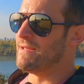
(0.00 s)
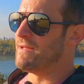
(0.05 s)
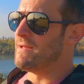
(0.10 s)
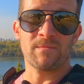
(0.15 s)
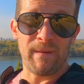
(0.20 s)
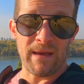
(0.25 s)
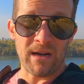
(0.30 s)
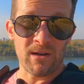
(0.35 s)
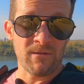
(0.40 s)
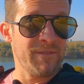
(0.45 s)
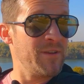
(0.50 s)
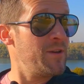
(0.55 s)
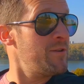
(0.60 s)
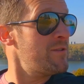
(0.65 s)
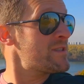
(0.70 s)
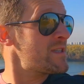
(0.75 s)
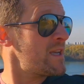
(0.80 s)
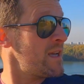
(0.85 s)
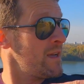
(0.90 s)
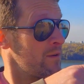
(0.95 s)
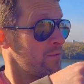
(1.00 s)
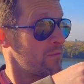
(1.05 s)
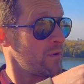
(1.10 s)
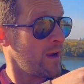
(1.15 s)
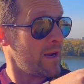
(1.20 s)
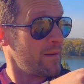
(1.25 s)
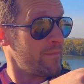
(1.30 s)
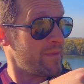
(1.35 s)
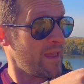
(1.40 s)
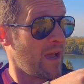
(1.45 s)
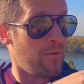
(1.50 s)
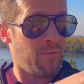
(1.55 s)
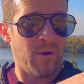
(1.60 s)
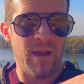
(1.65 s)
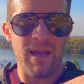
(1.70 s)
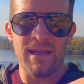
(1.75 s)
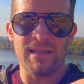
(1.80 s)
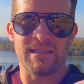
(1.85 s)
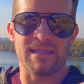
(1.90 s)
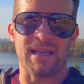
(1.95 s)
There's better views right up that
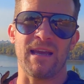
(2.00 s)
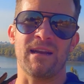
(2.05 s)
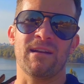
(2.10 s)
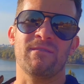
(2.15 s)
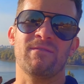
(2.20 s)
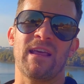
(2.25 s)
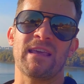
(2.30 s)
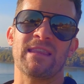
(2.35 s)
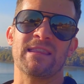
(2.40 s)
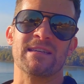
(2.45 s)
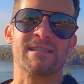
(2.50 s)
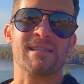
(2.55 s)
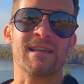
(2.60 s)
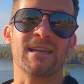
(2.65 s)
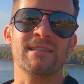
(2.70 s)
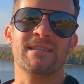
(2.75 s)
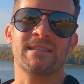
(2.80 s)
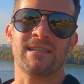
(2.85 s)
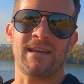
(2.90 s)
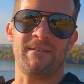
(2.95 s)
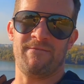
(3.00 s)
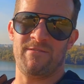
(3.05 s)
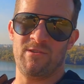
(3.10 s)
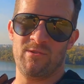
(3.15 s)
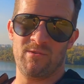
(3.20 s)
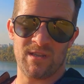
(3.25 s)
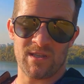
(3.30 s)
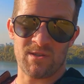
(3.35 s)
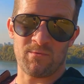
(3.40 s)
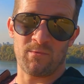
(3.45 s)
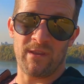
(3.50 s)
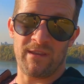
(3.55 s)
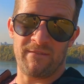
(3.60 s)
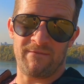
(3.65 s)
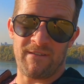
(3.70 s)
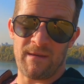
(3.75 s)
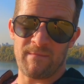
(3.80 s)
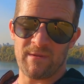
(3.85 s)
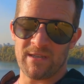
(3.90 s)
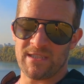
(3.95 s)
way. It's kind of like the sunset view that's really
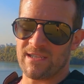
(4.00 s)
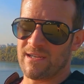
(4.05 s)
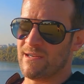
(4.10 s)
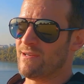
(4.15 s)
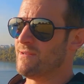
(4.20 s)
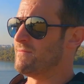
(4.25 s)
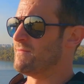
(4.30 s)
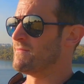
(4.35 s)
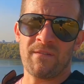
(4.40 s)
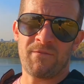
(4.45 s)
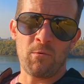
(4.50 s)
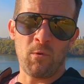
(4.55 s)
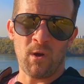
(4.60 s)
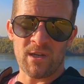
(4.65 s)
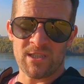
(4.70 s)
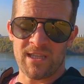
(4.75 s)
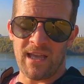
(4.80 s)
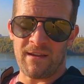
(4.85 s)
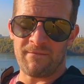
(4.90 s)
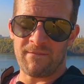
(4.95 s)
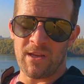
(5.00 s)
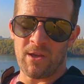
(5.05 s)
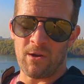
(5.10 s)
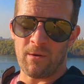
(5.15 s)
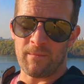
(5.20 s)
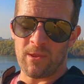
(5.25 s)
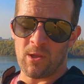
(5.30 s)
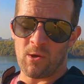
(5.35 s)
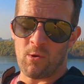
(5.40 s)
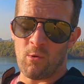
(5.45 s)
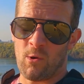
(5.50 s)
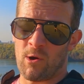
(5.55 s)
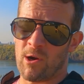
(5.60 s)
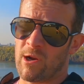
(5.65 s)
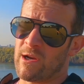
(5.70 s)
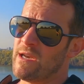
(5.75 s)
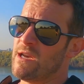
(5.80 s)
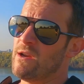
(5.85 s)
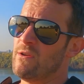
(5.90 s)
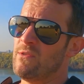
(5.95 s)
famous here. But if you watch that video up in the
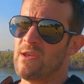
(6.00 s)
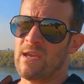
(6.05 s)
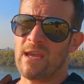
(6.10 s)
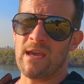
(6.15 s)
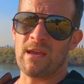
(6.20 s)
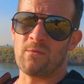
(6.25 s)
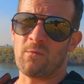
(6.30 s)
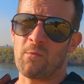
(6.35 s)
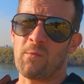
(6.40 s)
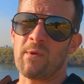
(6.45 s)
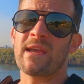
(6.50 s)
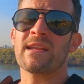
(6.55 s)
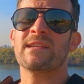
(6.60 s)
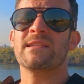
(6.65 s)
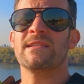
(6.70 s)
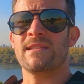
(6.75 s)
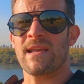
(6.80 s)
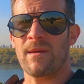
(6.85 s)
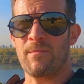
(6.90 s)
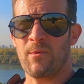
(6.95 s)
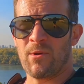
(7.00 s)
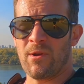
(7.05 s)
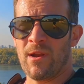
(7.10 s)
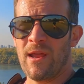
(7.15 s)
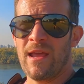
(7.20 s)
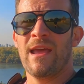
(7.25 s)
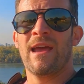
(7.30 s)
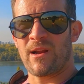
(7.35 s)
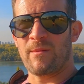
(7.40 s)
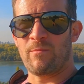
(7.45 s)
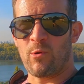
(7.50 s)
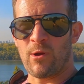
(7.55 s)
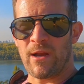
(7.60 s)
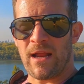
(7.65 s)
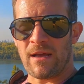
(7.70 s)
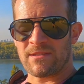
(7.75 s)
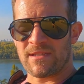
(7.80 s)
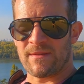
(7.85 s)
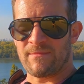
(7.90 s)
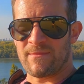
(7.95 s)
corner, near the end when we get to Zemun, try to point
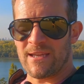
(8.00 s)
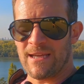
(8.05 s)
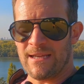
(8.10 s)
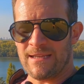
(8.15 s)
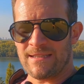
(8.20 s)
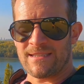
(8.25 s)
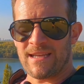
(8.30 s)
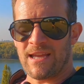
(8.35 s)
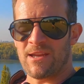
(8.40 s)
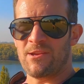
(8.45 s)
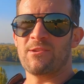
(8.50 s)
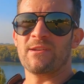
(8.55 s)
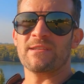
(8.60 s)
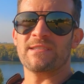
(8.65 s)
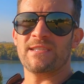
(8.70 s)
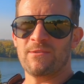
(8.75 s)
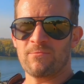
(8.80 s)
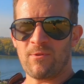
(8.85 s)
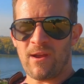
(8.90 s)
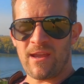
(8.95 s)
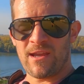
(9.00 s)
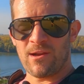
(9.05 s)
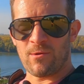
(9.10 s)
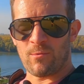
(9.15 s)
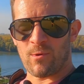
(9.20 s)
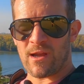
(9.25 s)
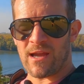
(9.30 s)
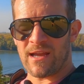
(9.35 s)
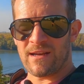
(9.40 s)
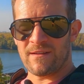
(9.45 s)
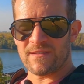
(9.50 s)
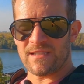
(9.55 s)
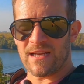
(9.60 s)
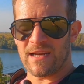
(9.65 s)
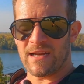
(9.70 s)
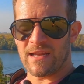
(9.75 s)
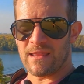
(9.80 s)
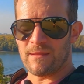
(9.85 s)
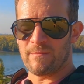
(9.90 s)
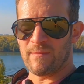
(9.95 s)
out some things. And you can see right here, we're kind of
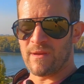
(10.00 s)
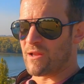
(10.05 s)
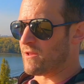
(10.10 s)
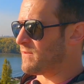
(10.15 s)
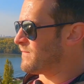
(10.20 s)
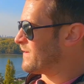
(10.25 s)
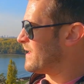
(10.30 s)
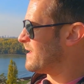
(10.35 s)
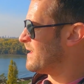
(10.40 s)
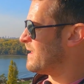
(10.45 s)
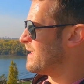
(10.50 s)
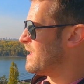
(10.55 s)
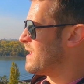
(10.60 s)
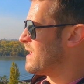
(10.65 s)
standing in the middle of it.